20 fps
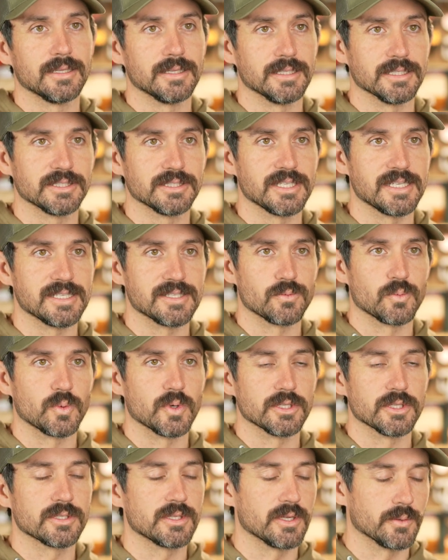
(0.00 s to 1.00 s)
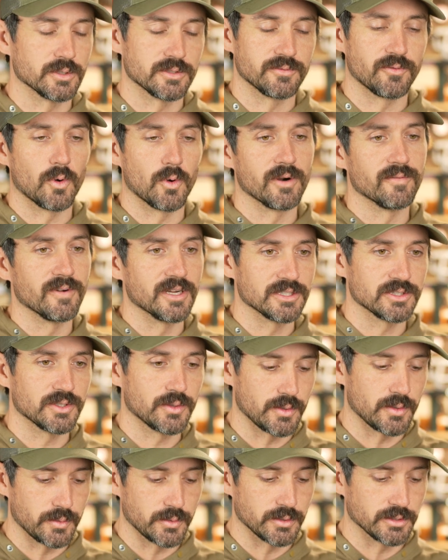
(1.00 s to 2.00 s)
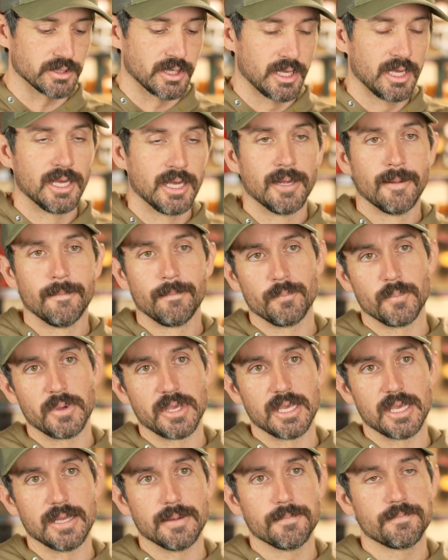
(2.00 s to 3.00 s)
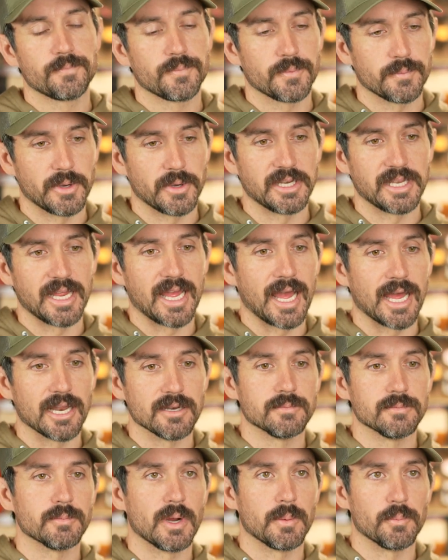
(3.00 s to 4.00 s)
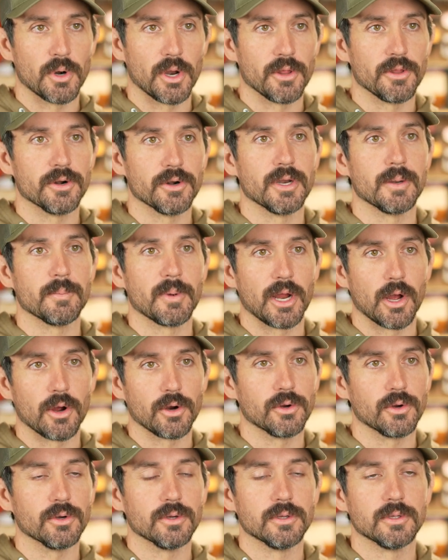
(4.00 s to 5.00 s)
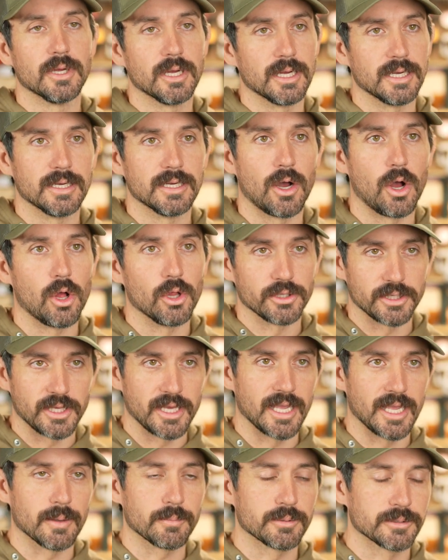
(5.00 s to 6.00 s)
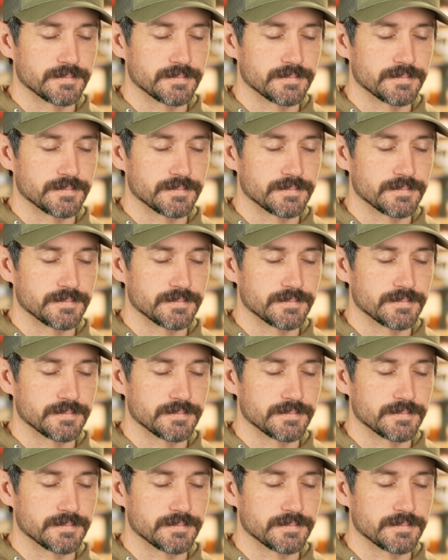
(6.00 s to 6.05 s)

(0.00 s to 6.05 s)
this season there was 4 of us, so it was me, my dad, my brother, and my uncle all in camp.